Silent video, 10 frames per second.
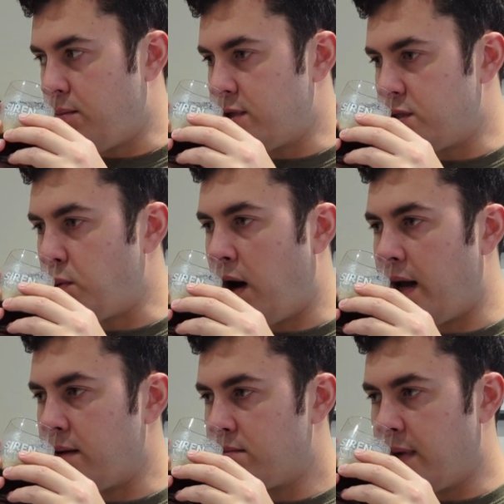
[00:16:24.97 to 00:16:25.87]
which is
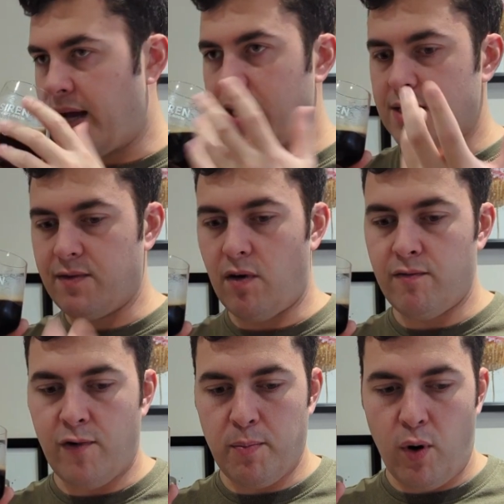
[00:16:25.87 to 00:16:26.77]
why I guess they've
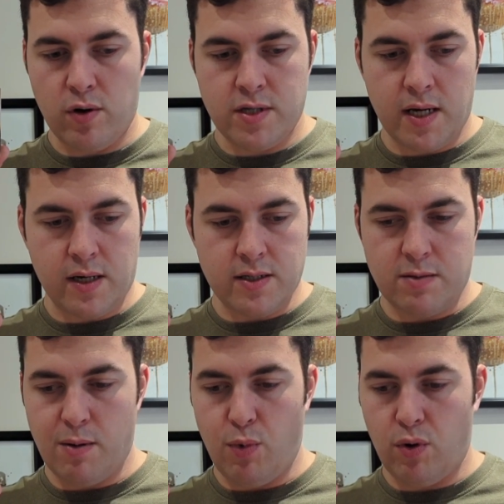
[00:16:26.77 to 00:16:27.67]
gone for a porter, because it's a
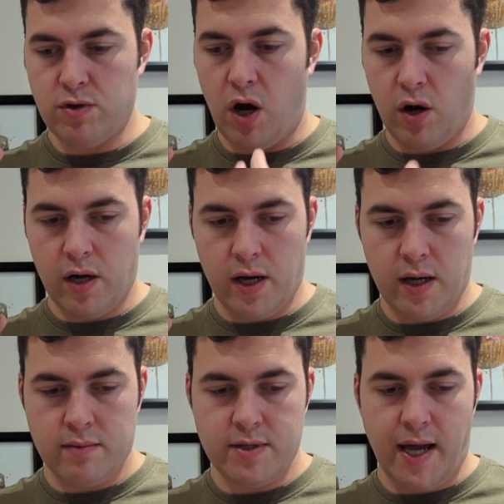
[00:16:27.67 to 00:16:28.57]
bit more
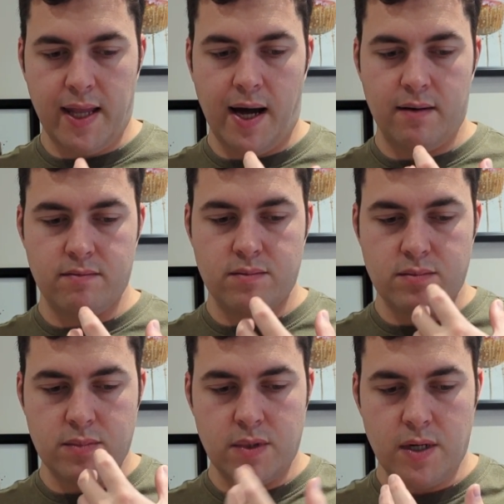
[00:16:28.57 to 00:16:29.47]
darker to get that
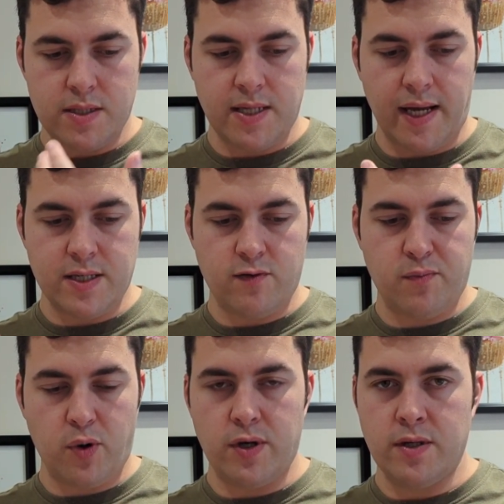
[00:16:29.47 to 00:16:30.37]
sticky toffee
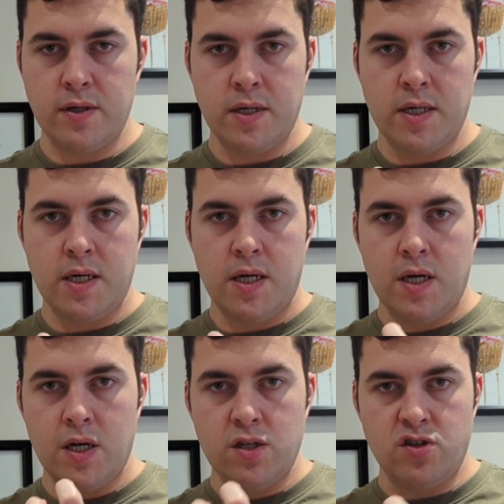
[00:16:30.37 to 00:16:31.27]
pudding
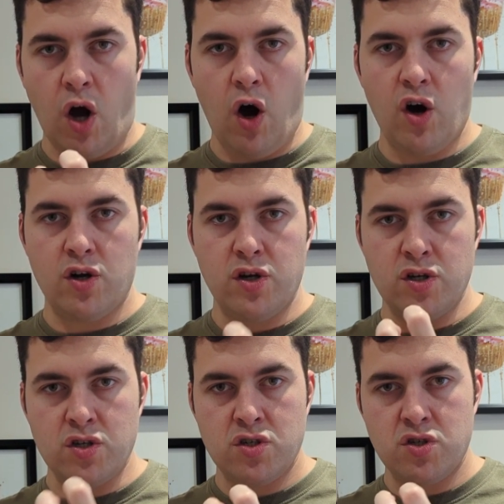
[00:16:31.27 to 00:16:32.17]

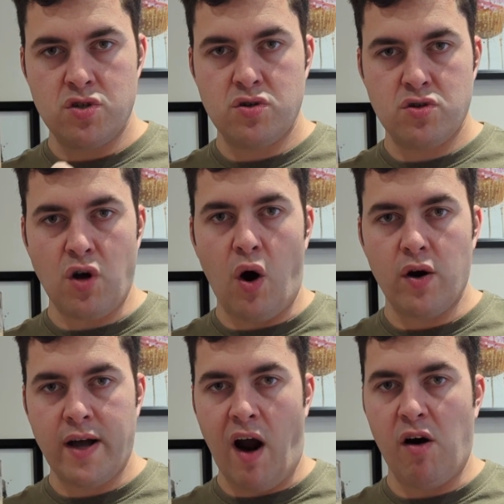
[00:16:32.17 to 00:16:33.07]
darkness,
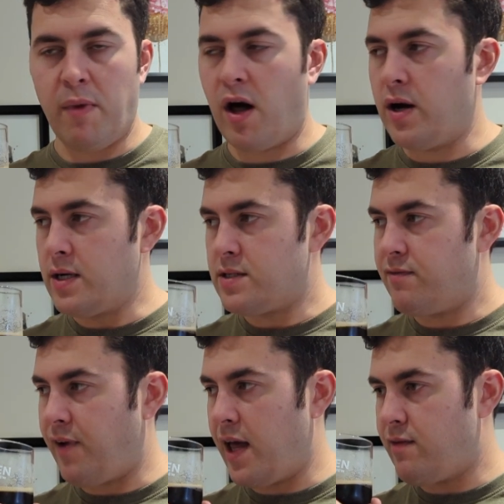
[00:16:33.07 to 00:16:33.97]
dark caramelised
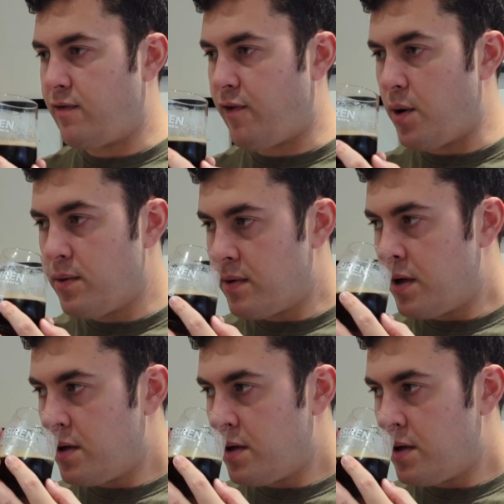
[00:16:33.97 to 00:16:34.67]
flavour through.